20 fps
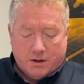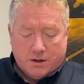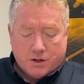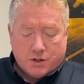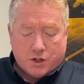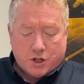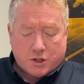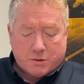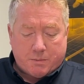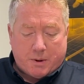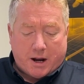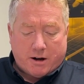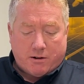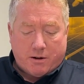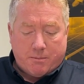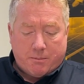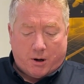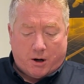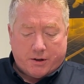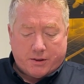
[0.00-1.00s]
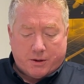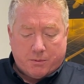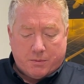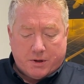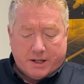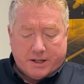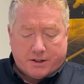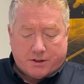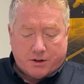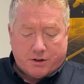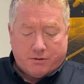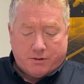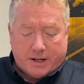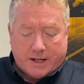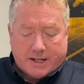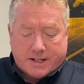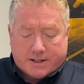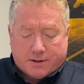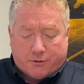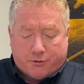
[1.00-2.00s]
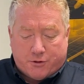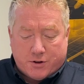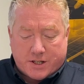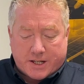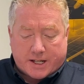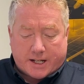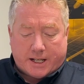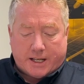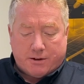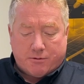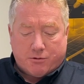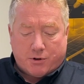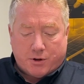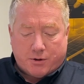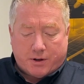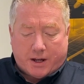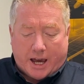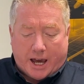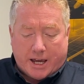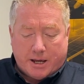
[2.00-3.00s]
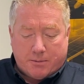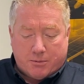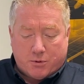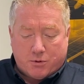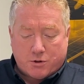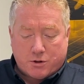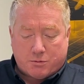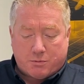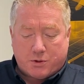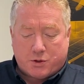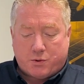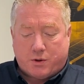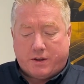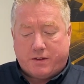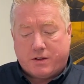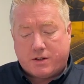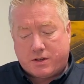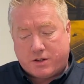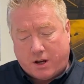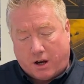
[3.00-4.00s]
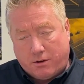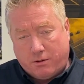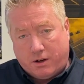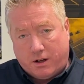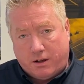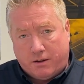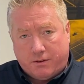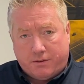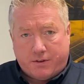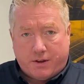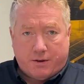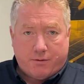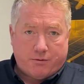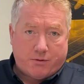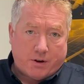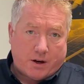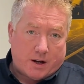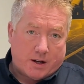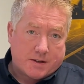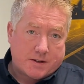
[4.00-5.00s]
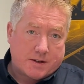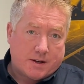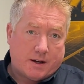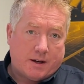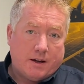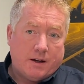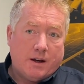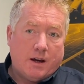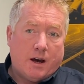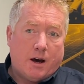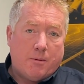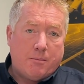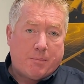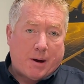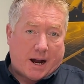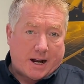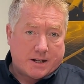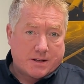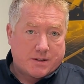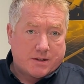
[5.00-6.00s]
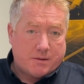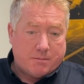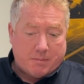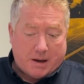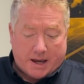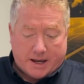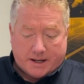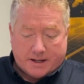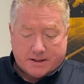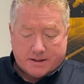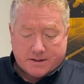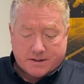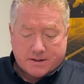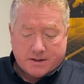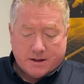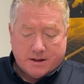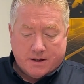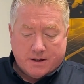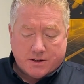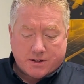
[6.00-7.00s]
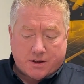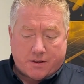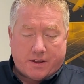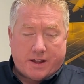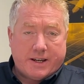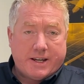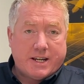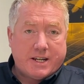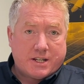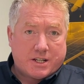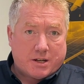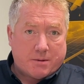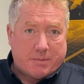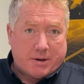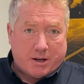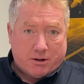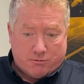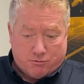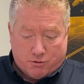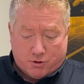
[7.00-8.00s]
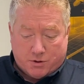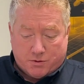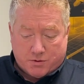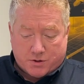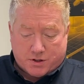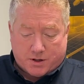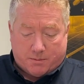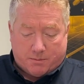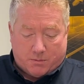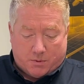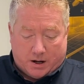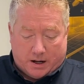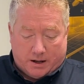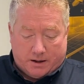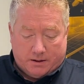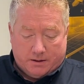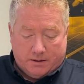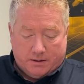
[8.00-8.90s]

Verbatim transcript: Just bear in mind that we do need to physically route cables between the solar, the inverter and back to the mains, so there needs to be a route somewhere.